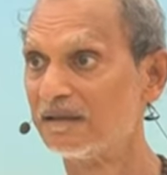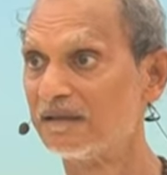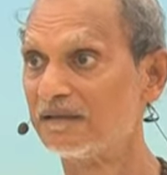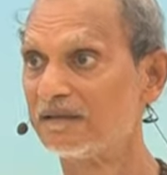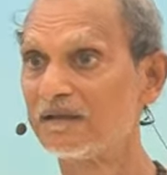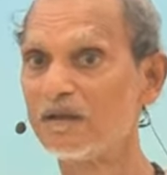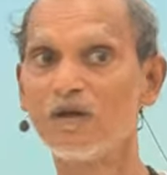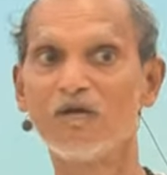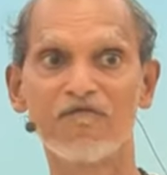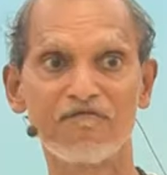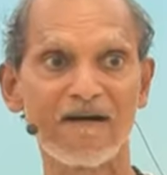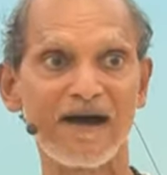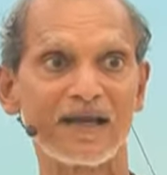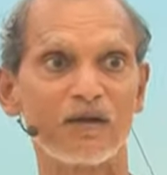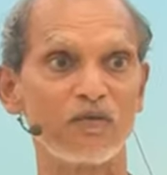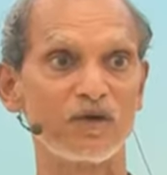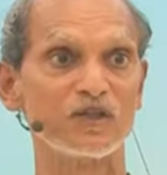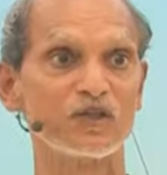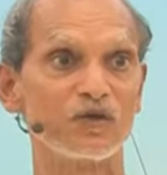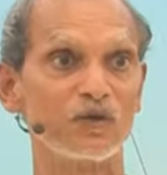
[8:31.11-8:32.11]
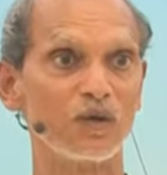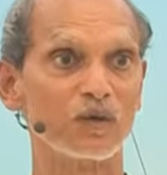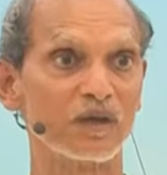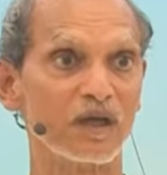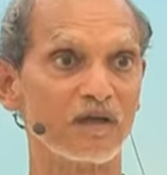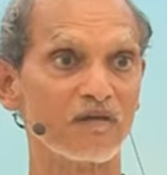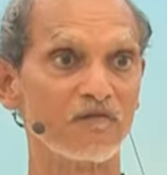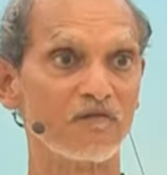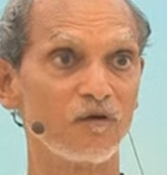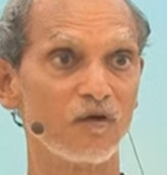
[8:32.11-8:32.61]
till you find what you're
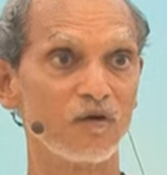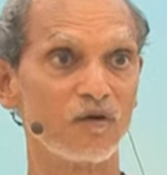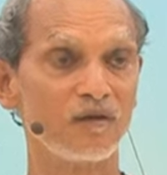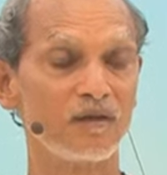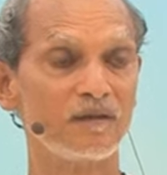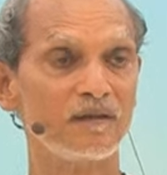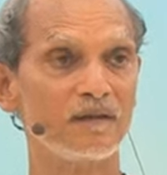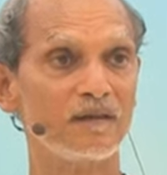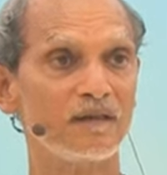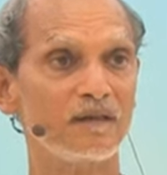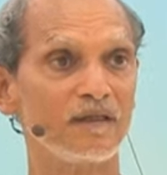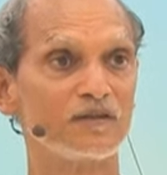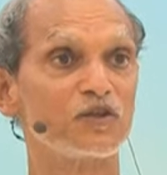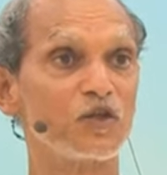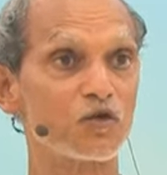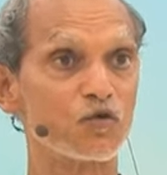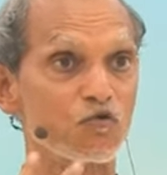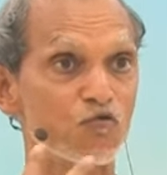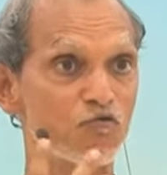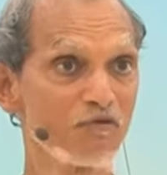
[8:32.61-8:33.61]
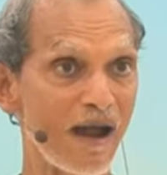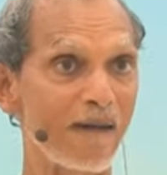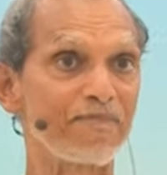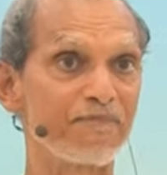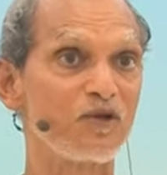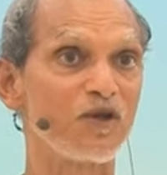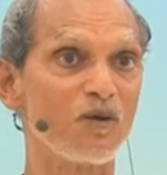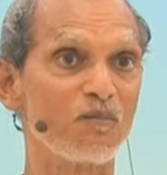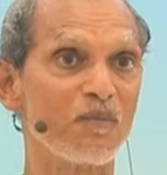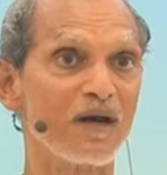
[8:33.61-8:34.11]
looking for. Just it
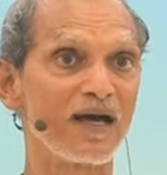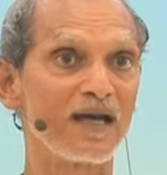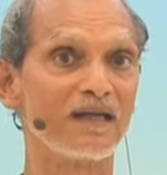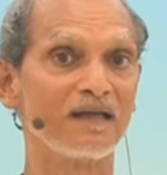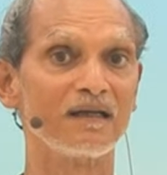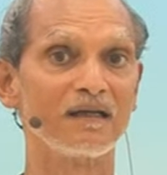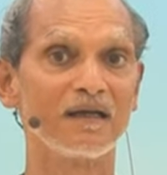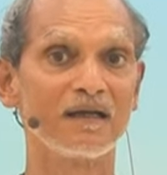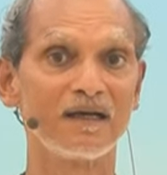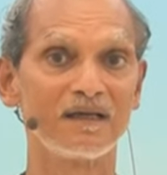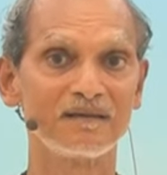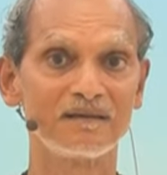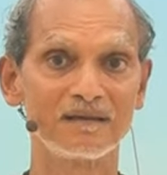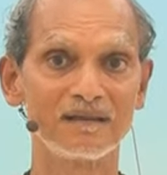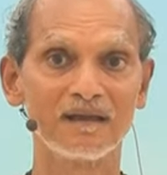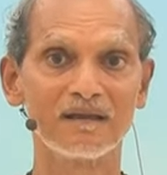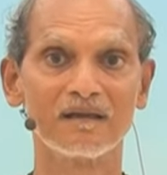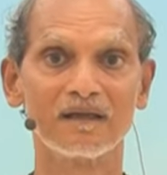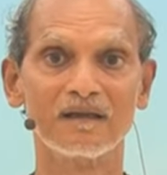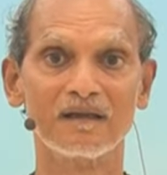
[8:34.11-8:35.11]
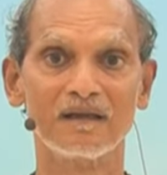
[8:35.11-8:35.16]
wrap your mind until